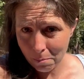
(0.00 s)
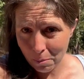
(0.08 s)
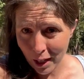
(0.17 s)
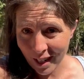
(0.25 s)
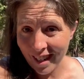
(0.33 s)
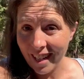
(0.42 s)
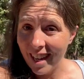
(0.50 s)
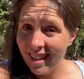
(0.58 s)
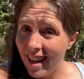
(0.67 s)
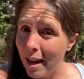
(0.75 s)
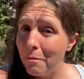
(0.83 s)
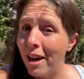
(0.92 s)
But again,
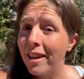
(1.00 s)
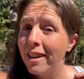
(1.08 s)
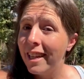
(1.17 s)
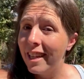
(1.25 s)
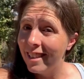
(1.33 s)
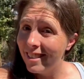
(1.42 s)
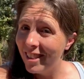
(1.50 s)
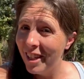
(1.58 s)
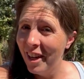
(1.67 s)
I'm not going to get into